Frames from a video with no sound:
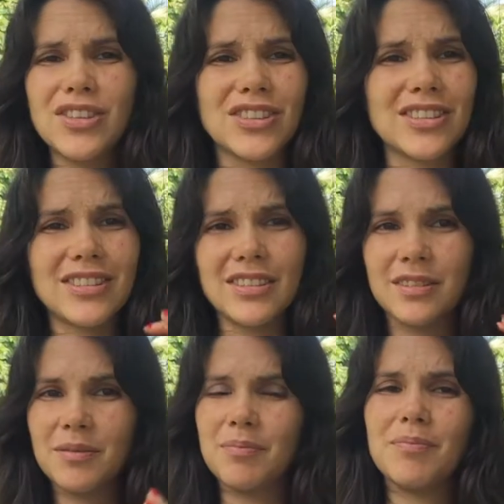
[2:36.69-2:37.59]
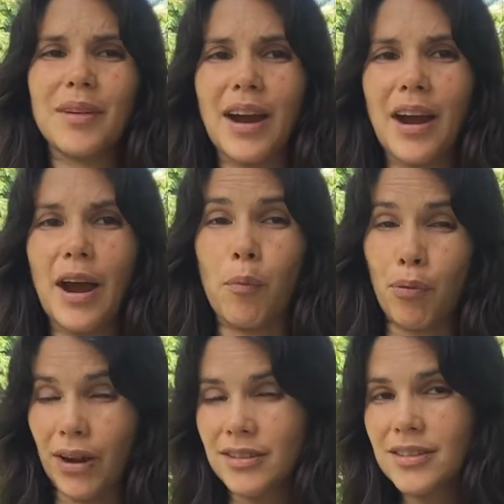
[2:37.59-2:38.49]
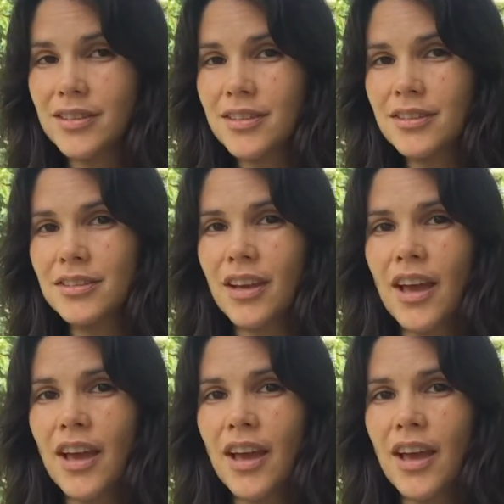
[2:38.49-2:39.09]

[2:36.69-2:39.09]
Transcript: just our presence.